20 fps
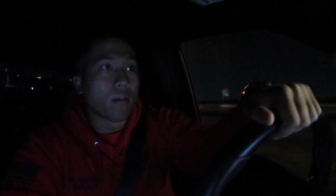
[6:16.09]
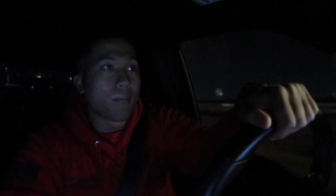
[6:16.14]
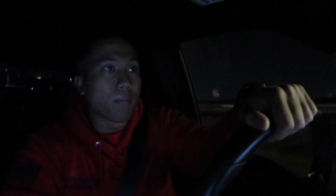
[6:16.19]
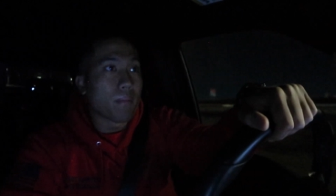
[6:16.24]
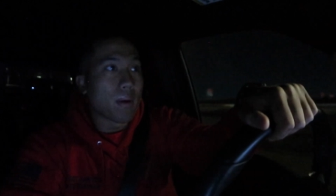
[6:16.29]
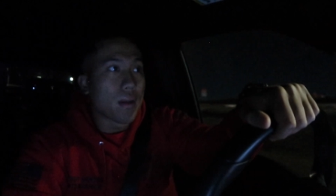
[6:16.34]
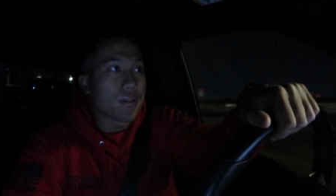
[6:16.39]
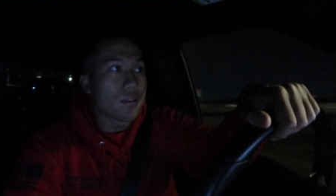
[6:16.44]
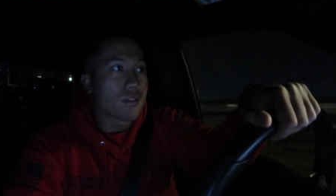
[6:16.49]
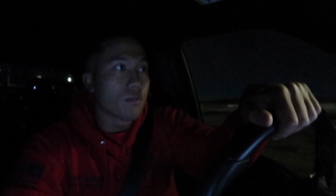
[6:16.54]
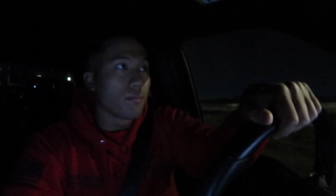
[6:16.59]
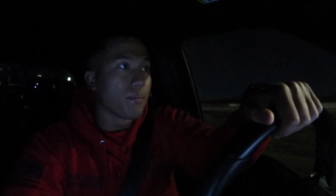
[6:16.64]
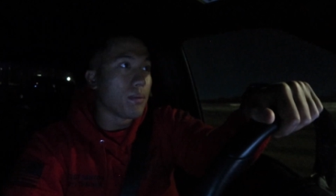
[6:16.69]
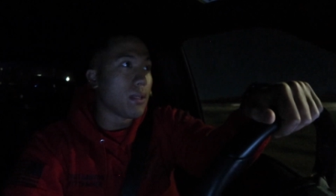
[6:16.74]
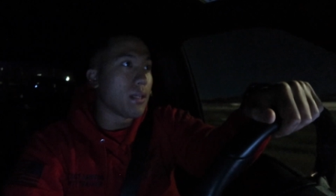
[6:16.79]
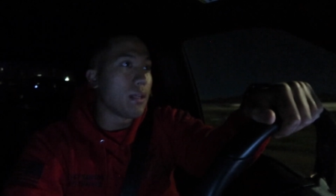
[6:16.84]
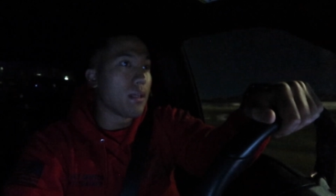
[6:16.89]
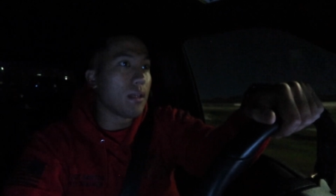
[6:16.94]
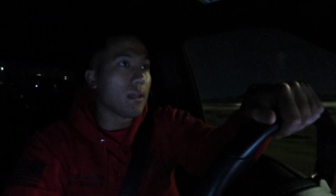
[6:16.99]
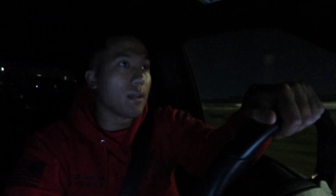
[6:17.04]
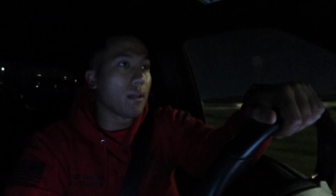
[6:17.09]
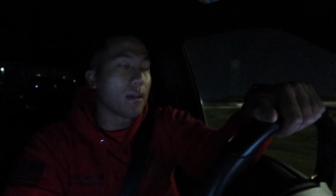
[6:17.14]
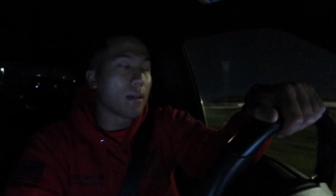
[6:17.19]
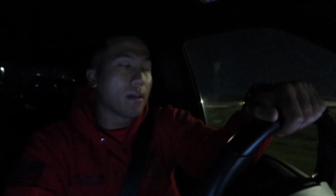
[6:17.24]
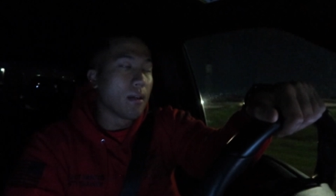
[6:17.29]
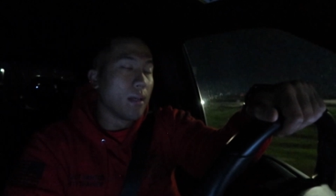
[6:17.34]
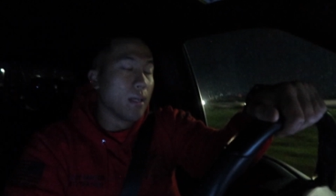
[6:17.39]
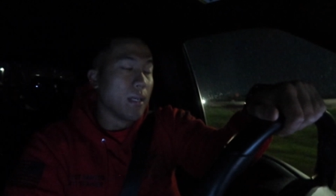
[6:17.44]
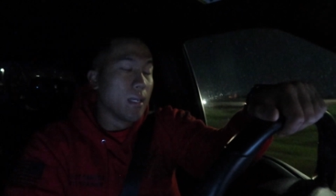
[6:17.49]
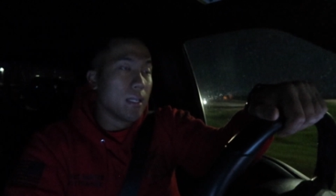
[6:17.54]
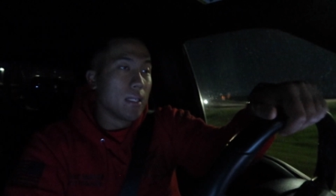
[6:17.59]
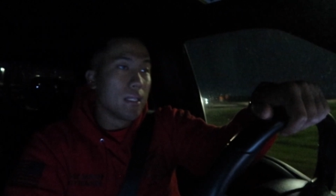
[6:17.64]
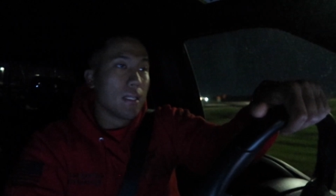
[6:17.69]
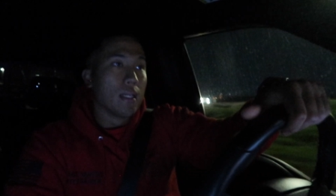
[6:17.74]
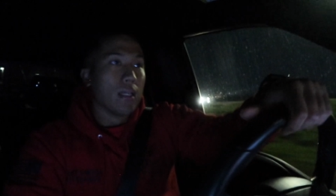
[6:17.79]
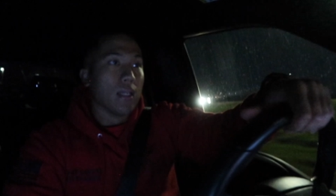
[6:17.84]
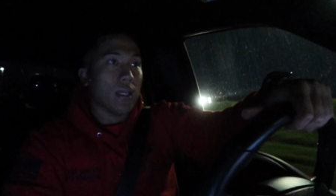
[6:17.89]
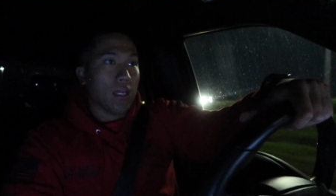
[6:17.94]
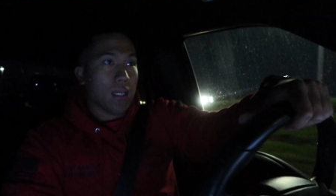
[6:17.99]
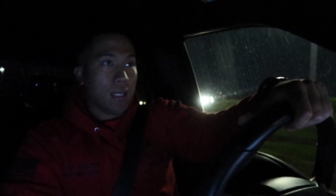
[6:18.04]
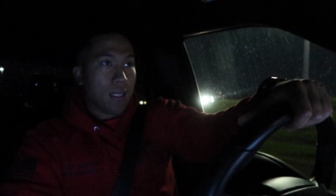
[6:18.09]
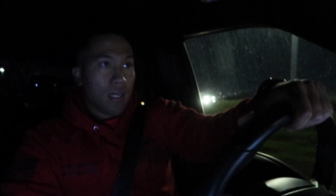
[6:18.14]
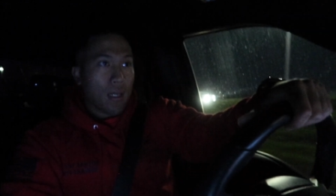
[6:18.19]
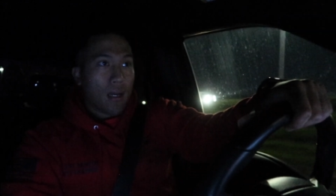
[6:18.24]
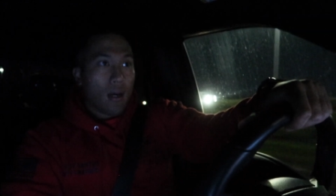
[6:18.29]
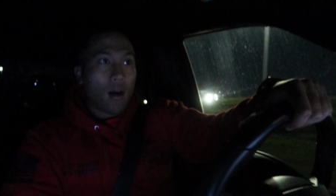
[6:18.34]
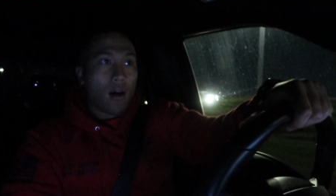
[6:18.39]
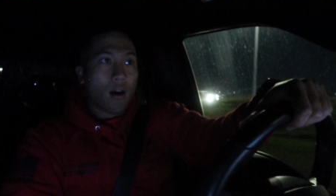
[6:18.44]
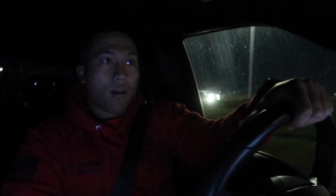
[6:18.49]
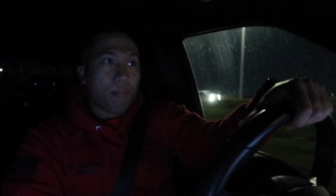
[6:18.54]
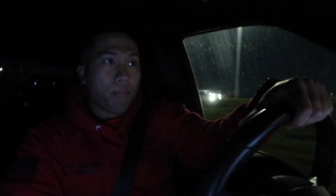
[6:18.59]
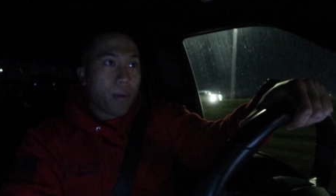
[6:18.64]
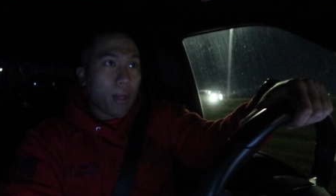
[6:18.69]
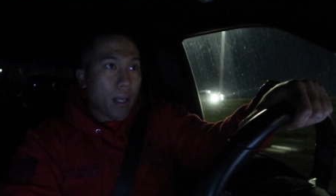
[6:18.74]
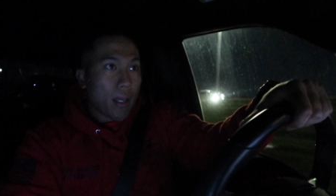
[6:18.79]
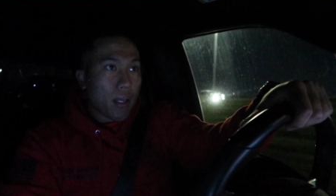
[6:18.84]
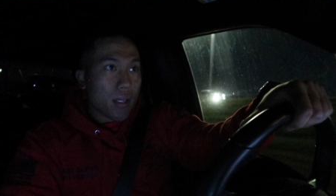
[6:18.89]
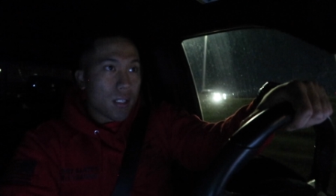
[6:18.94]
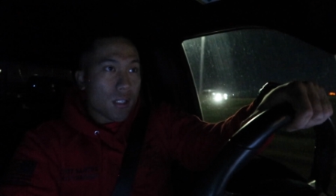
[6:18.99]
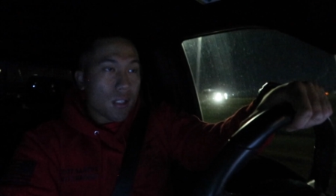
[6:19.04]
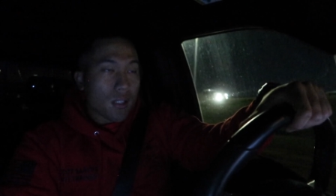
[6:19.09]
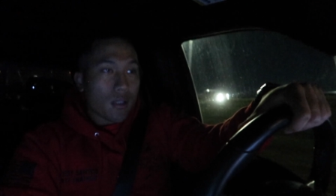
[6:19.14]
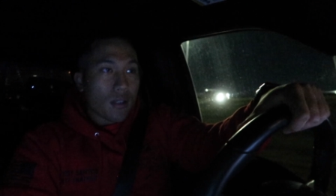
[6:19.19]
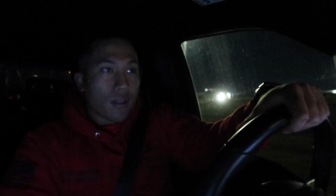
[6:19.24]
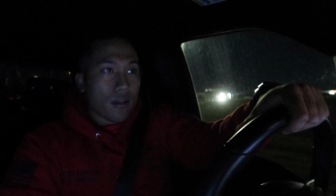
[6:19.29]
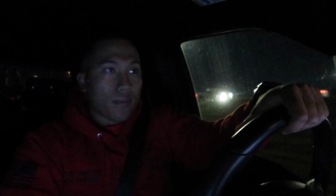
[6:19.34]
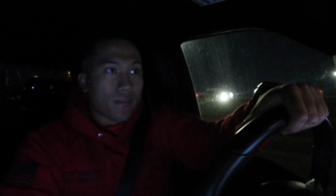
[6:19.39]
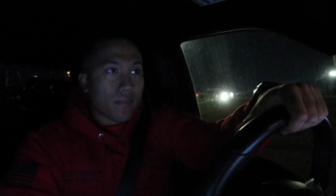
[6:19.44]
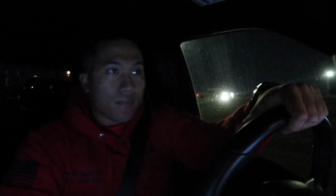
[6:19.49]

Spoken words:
about to be on base,